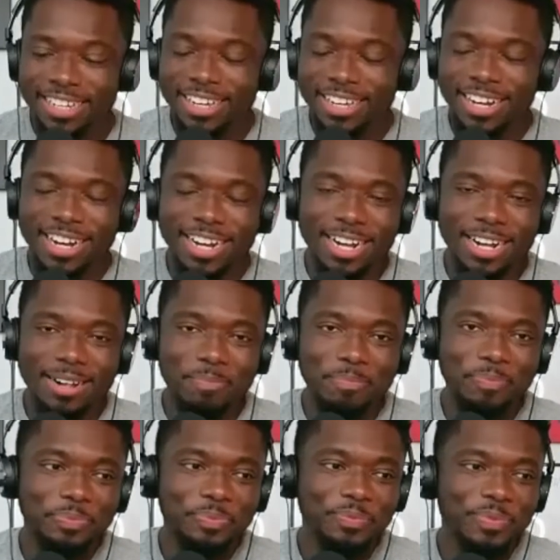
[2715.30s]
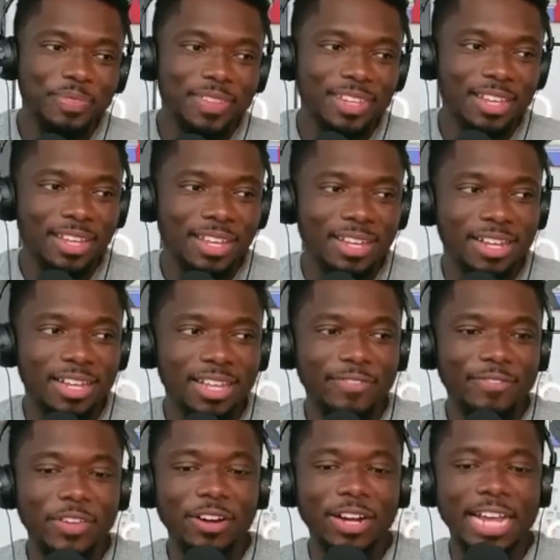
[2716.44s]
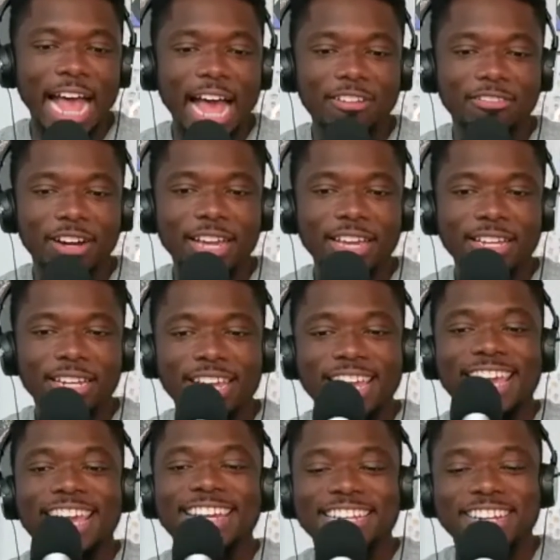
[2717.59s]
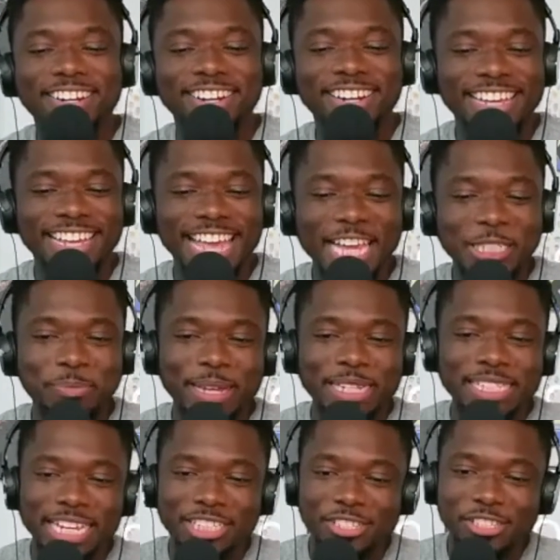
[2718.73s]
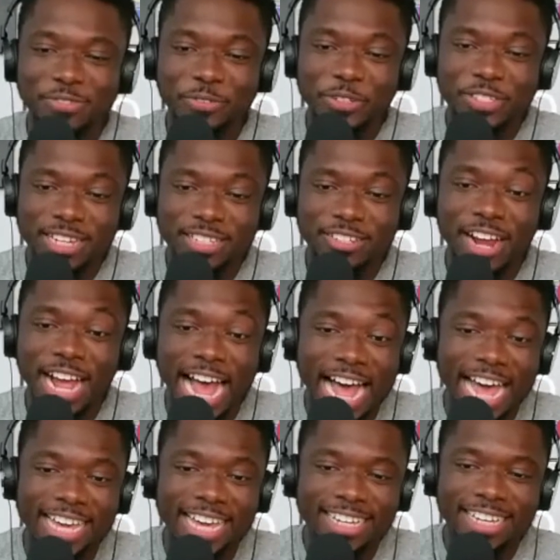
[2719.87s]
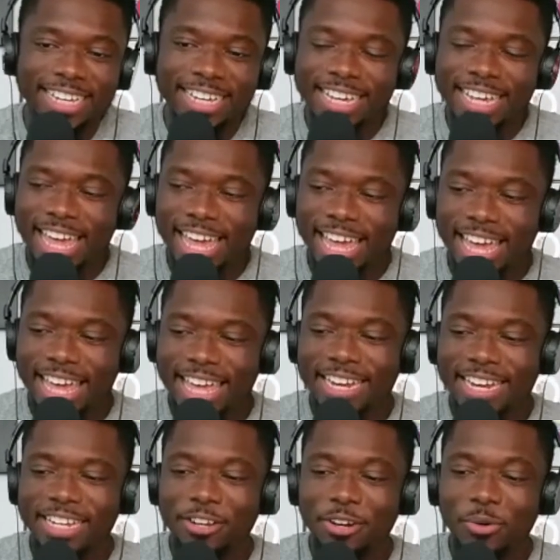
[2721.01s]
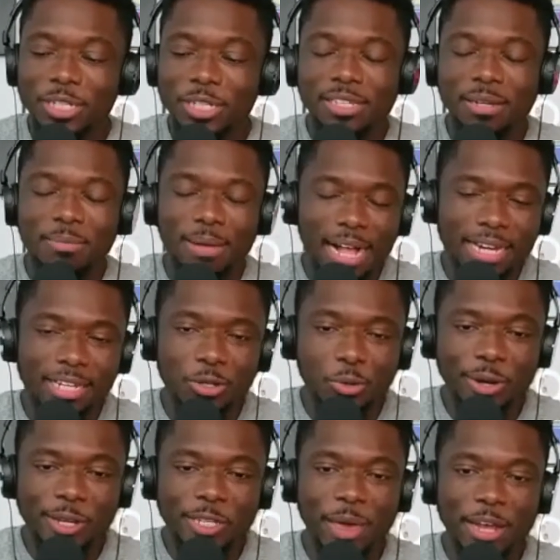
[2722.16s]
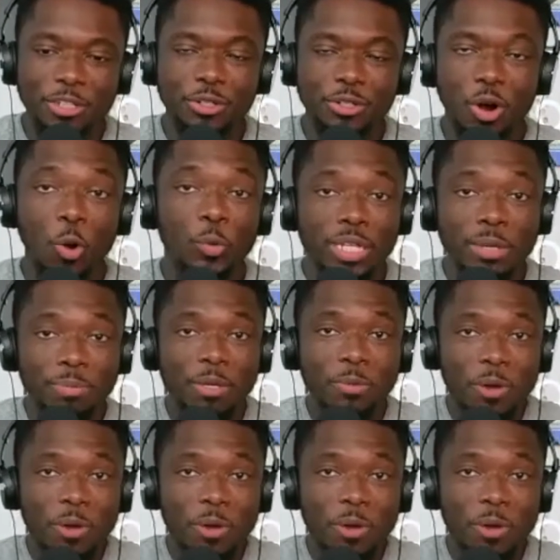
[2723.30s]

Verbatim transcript: Um, if you're a guy, right, and your expectations for sex are high, and you're with somebody who expects you to only be what's with-